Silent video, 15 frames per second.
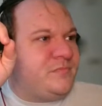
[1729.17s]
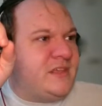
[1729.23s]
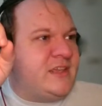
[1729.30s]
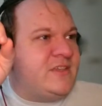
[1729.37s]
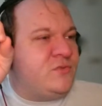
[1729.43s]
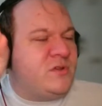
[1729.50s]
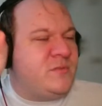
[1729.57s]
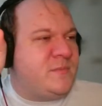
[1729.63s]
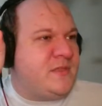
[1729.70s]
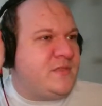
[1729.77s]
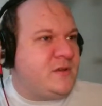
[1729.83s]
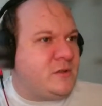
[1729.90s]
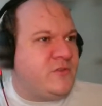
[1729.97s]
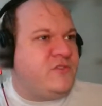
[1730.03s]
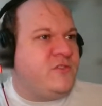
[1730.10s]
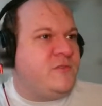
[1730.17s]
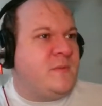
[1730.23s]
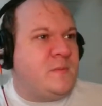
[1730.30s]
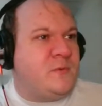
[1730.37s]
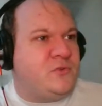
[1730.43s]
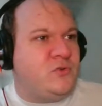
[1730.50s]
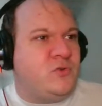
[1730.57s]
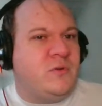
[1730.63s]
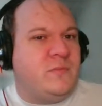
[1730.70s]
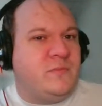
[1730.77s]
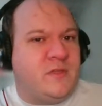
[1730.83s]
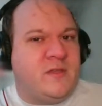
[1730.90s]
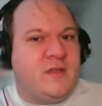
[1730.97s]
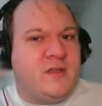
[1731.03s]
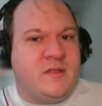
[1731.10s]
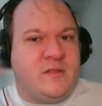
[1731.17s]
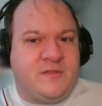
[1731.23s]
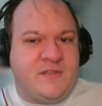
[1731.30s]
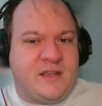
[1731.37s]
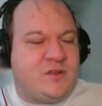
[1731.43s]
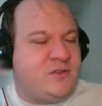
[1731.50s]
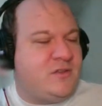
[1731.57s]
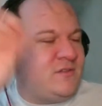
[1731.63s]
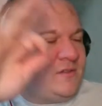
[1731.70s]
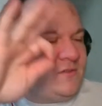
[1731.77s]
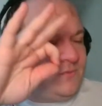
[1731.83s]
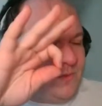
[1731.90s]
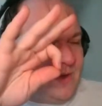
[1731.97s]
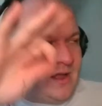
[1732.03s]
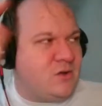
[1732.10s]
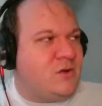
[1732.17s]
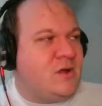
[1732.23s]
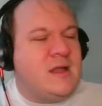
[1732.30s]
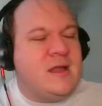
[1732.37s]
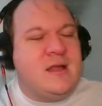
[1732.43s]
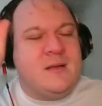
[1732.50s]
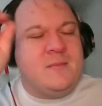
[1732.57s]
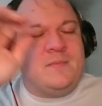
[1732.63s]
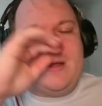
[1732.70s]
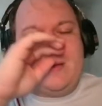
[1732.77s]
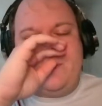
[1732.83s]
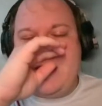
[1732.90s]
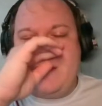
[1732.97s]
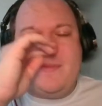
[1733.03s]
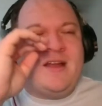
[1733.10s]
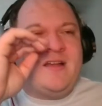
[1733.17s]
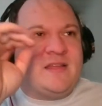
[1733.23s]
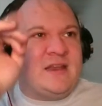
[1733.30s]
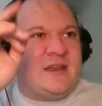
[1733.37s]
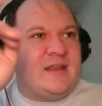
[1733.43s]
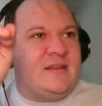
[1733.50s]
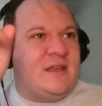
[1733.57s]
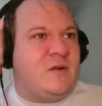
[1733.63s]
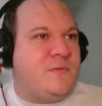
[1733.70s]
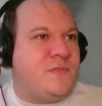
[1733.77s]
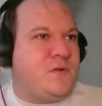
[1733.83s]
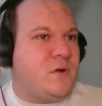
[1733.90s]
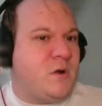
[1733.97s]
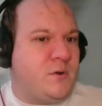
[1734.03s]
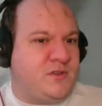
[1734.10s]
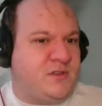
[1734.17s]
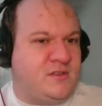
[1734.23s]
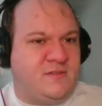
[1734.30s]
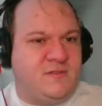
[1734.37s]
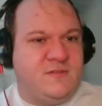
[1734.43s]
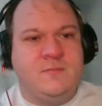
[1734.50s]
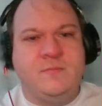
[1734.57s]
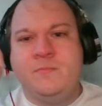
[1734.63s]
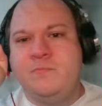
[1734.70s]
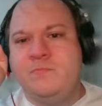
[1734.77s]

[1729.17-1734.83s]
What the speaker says: These would have been the closest people to him, the Secretans as well, but primarily they dealt with the Croatans.